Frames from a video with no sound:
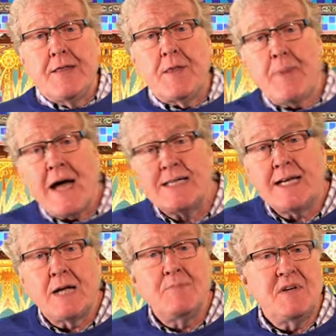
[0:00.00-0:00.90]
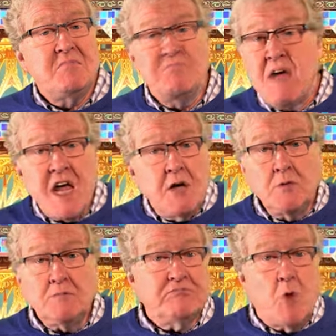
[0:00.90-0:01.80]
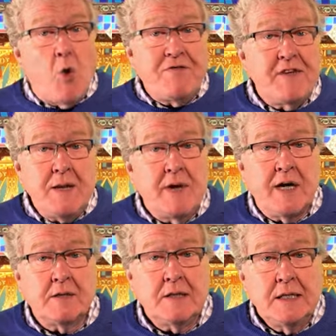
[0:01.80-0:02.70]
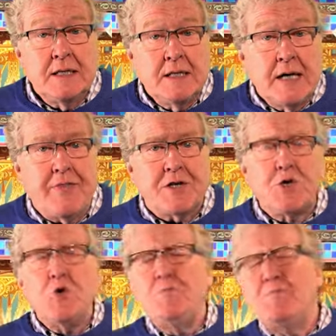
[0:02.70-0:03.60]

The baddie can be male or female, and the two